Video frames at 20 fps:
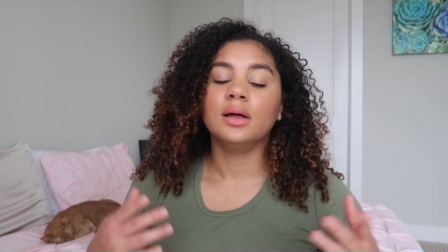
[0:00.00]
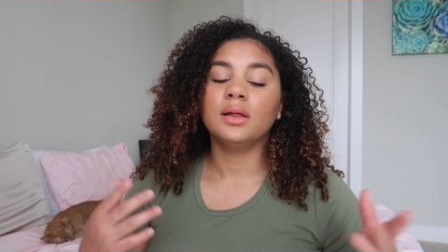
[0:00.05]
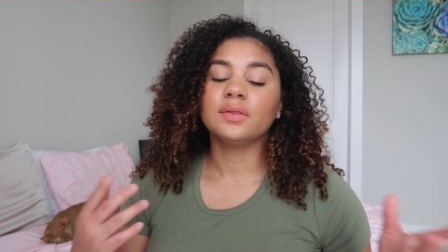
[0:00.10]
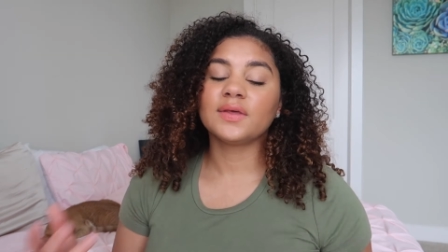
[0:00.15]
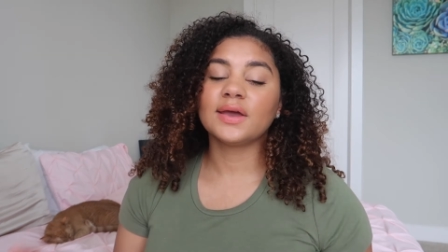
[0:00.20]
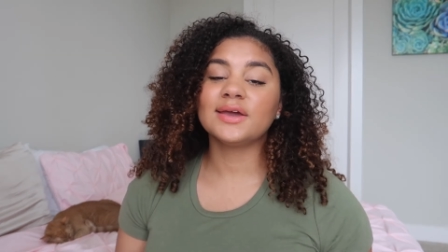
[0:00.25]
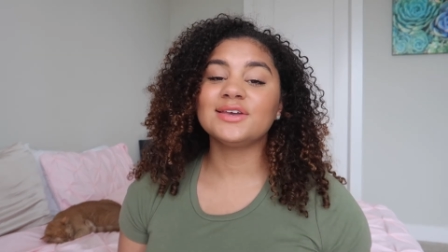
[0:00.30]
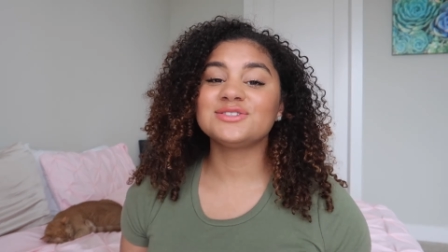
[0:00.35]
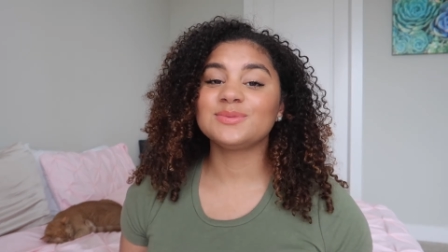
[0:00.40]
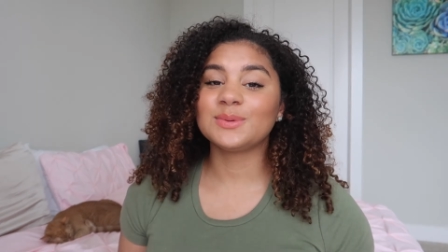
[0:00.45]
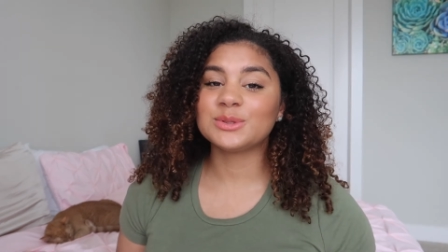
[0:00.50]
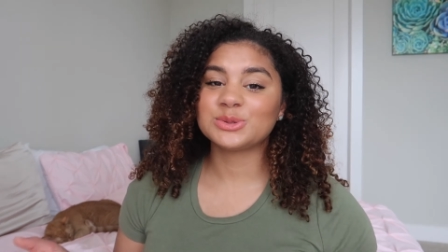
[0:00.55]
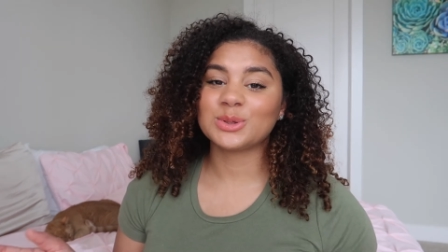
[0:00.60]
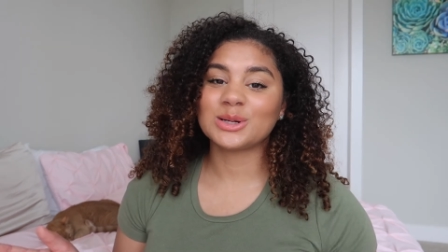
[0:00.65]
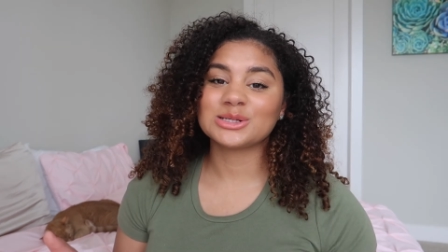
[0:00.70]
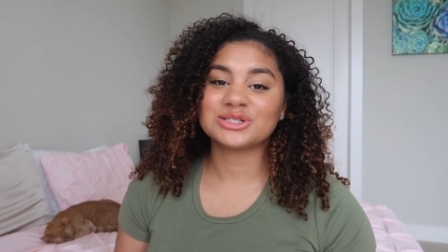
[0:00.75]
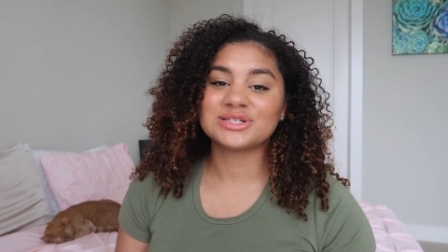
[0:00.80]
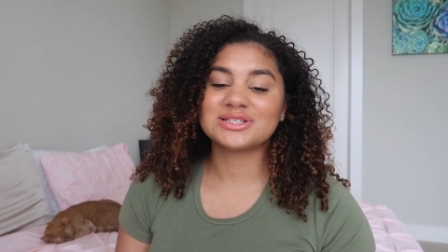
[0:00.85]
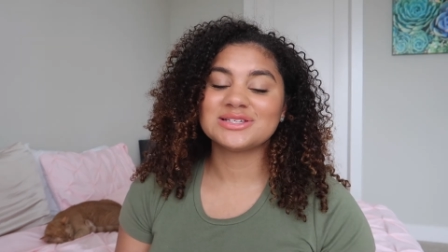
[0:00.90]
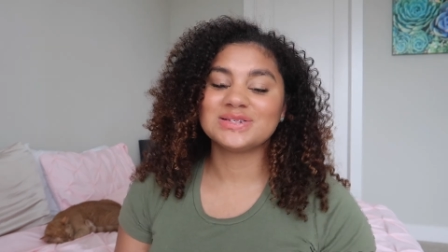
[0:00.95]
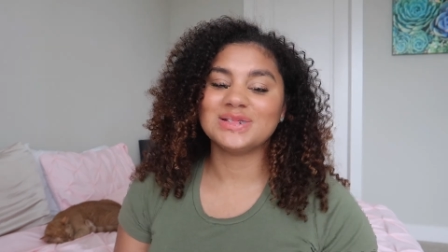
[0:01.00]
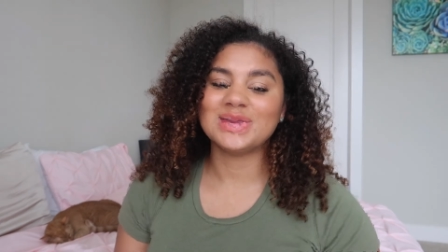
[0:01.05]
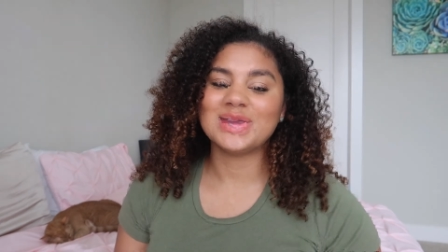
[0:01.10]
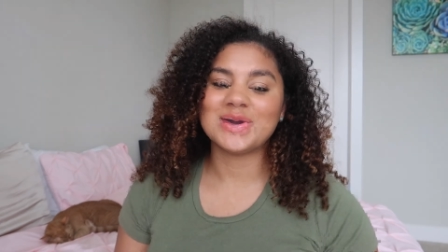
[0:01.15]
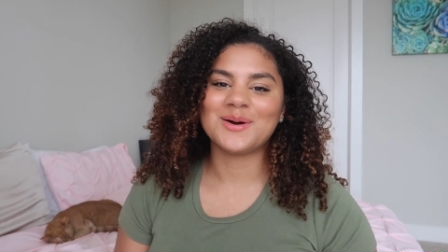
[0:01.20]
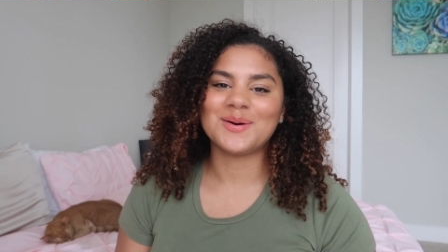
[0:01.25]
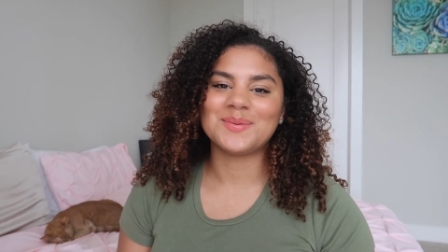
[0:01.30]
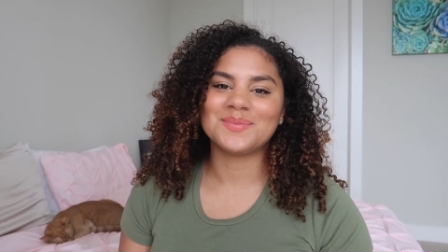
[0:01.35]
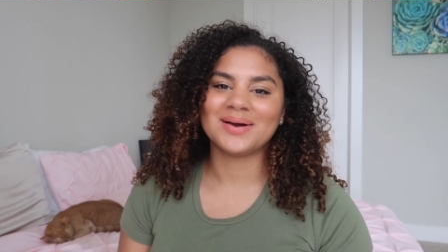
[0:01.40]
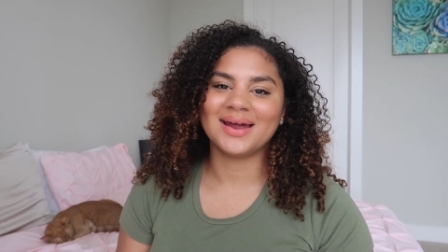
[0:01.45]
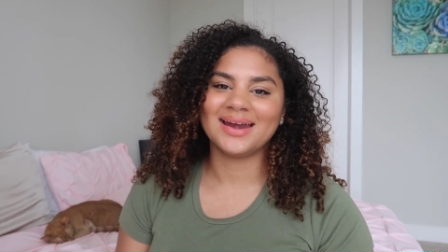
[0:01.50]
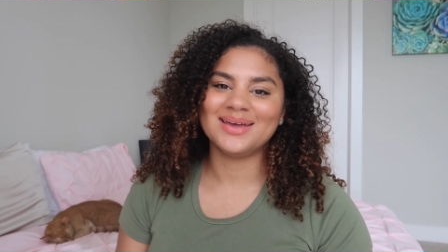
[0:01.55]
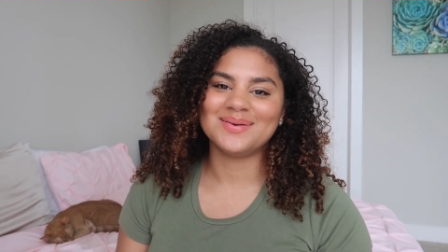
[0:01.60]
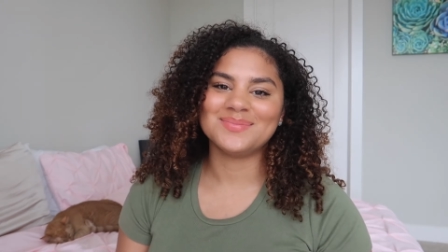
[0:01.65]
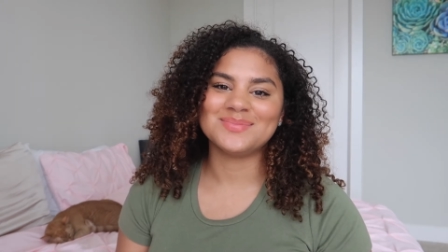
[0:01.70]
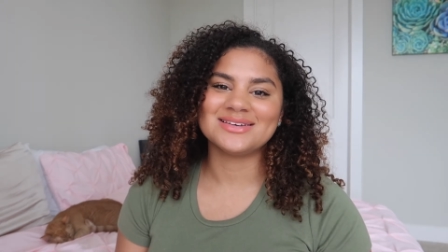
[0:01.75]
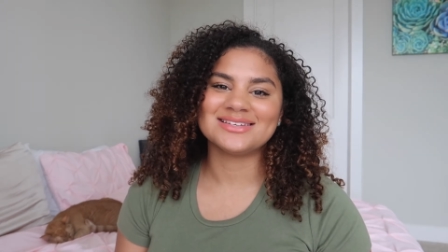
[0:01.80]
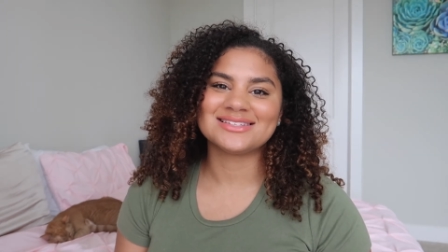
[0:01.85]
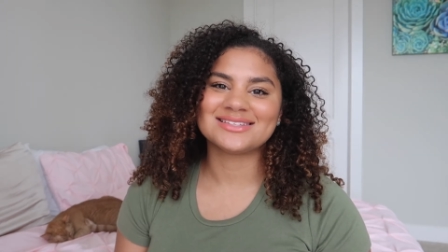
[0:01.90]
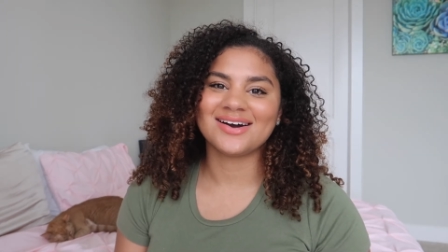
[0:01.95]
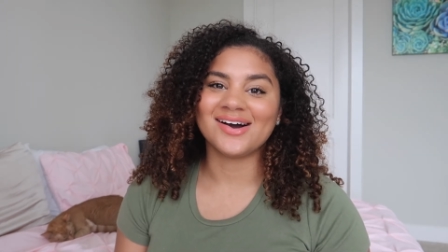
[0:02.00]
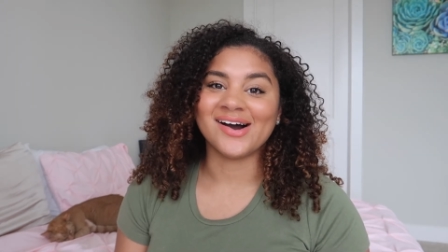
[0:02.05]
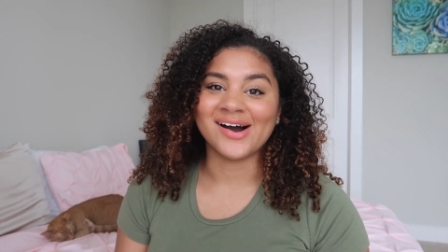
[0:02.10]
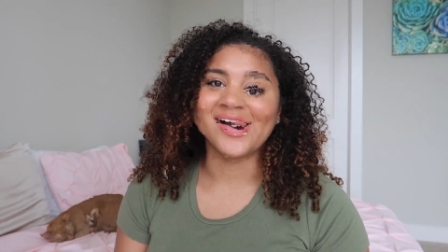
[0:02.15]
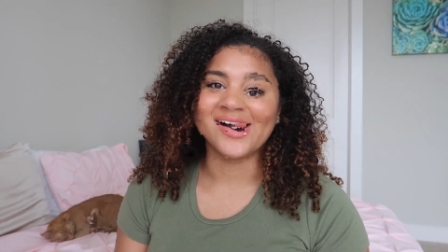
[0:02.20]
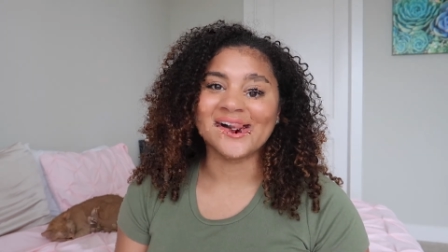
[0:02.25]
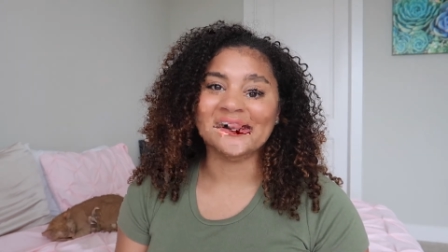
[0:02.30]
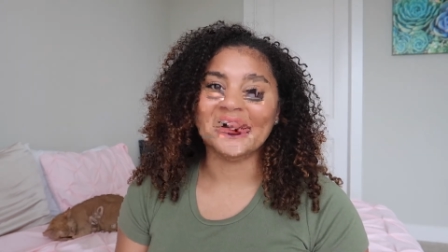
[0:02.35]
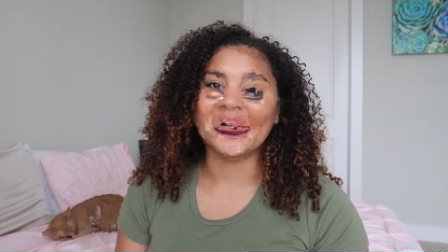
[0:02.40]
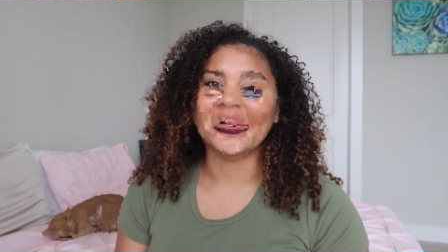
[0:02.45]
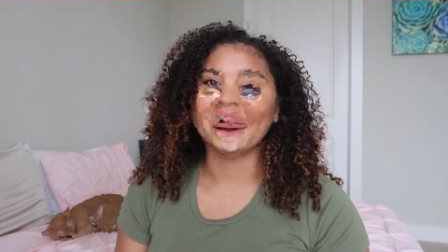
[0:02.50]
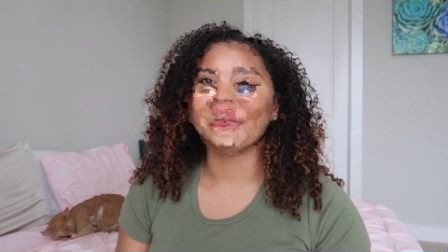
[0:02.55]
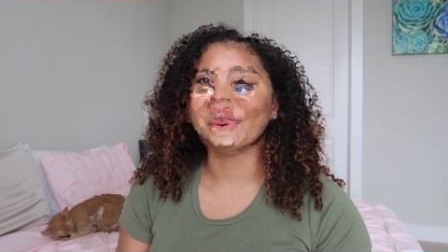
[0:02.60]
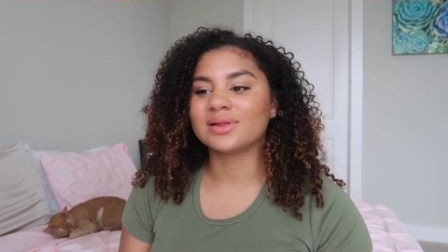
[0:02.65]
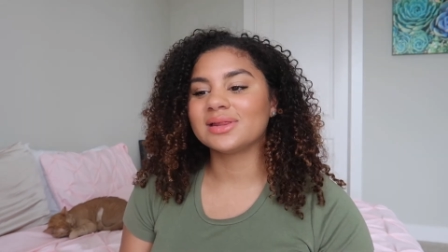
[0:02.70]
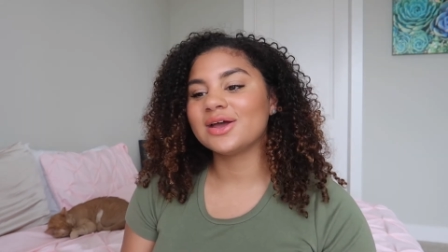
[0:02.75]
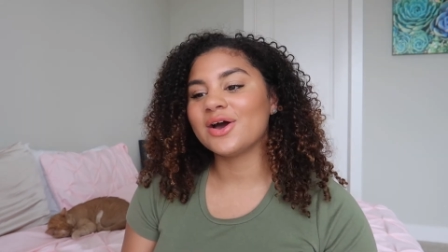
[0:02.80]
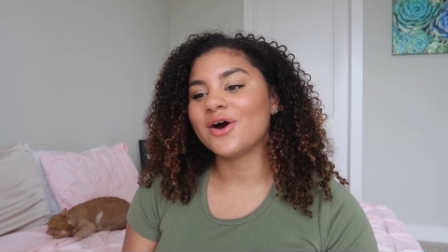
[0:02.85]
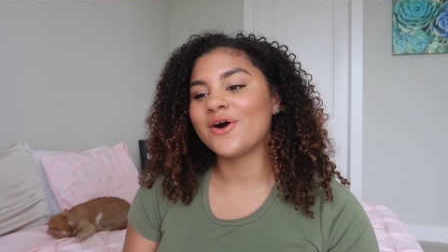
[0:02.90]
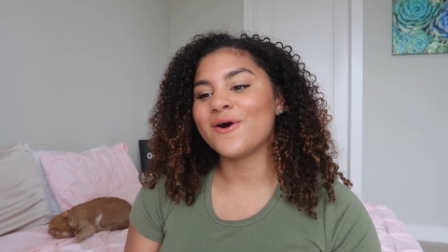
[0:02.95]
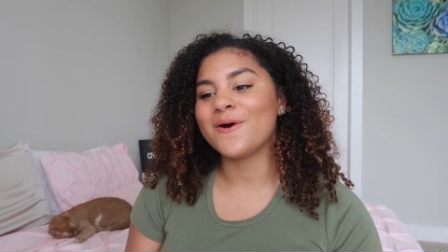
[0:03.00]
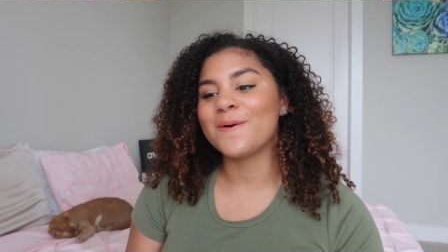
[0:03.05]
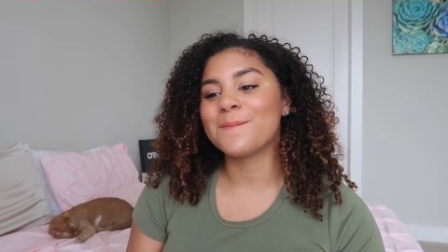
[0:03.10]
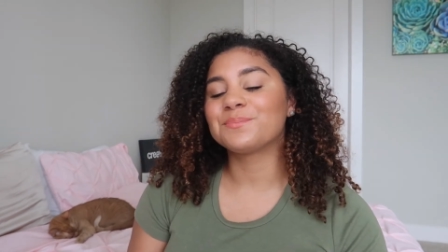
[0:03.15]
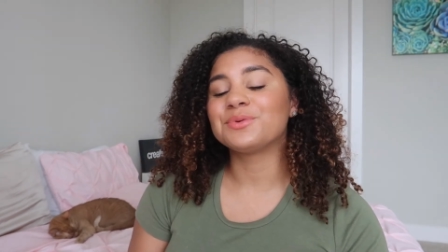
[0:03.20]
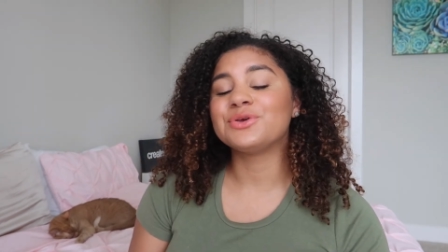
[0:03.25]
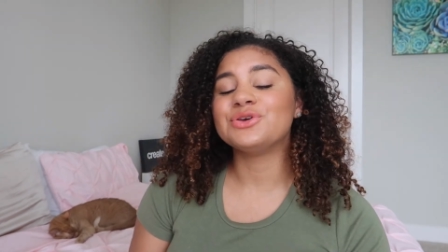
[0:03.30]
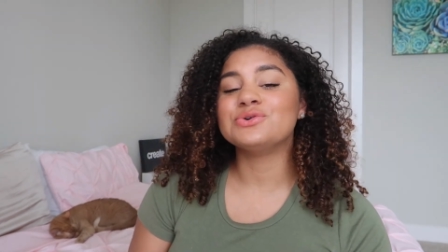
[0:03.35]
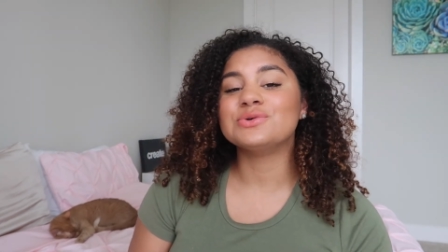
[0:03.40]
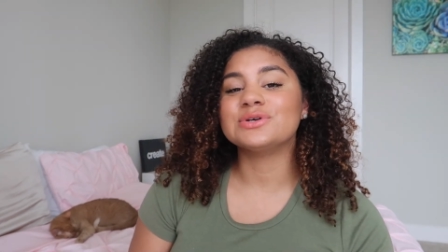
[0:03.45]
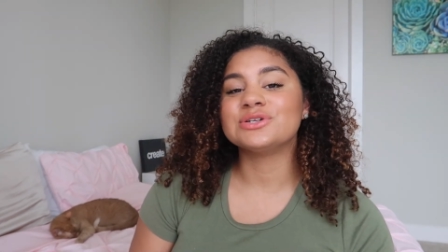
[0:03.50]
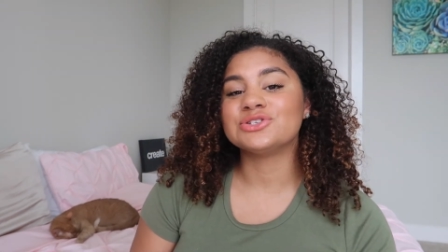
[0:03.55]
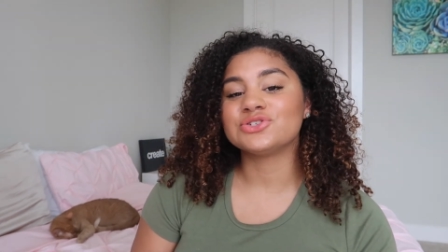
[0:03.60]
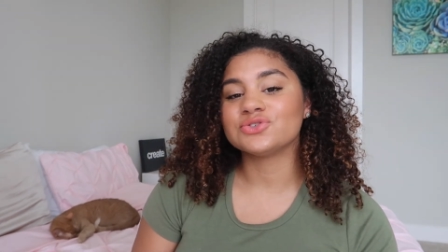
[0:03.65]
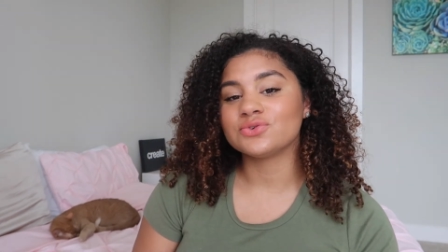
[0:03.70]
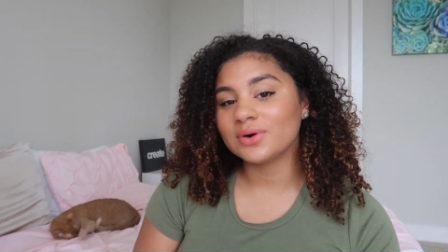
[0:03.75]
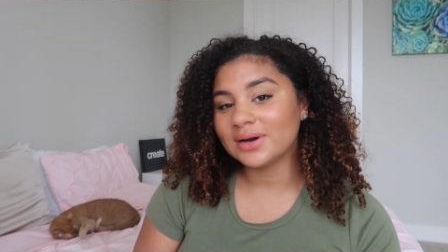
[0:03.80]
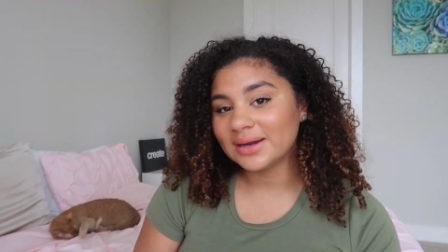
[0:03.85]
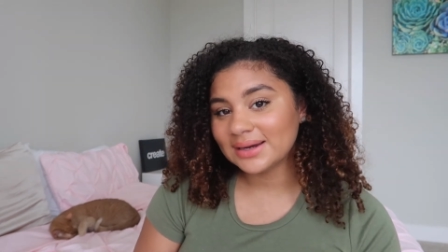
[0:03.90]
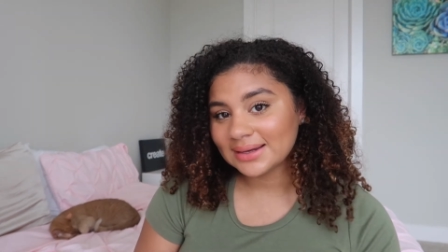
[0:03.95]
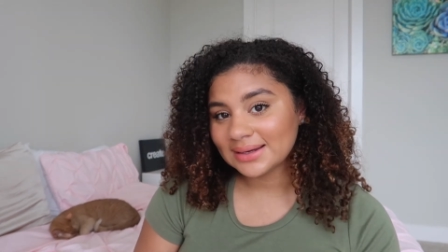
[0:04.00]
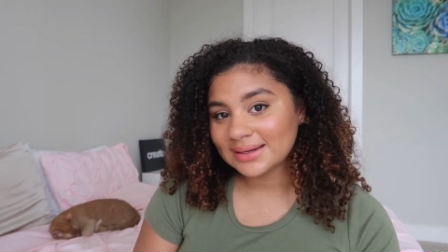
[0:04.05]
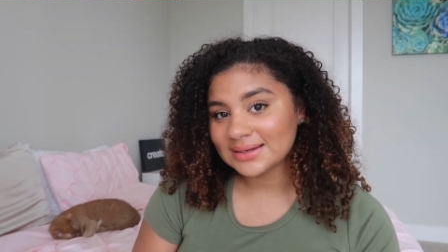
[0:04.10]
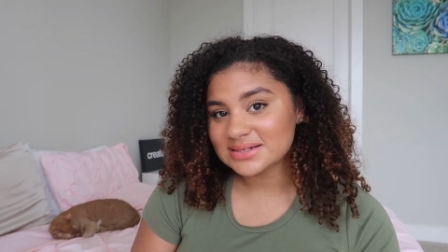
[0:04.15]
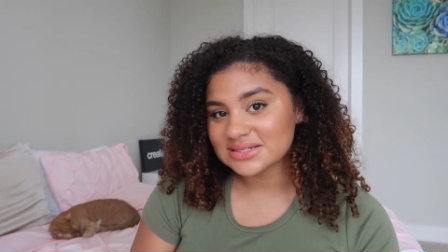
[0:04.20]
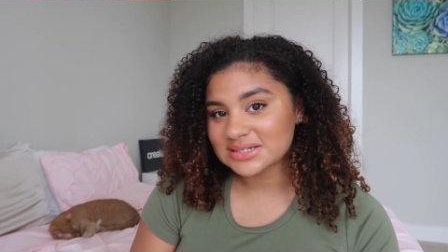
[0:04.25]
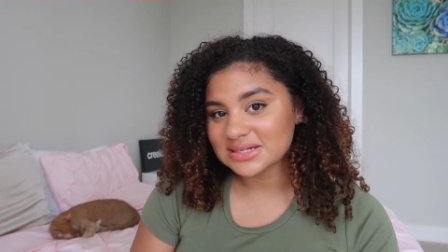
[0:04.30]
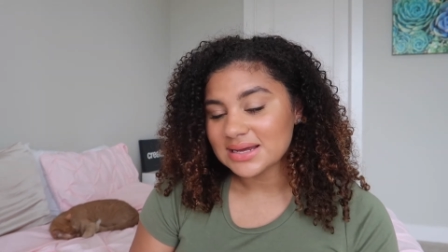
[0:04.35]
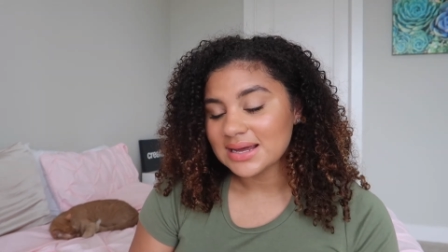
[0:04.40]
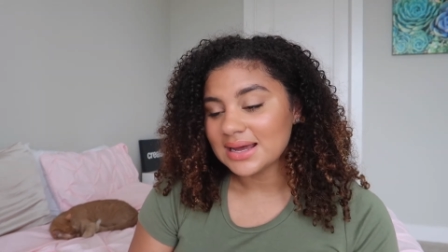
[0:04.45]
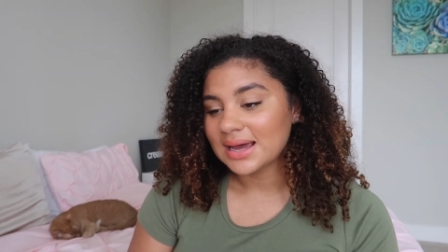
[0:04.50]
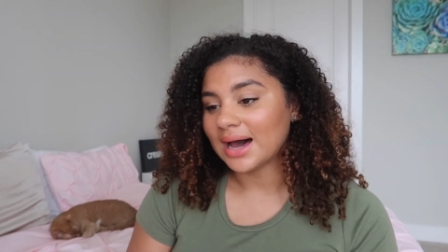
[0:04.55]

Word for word: thank you so much for watching this video. My name is Autumn and I really hope you enjoyed it.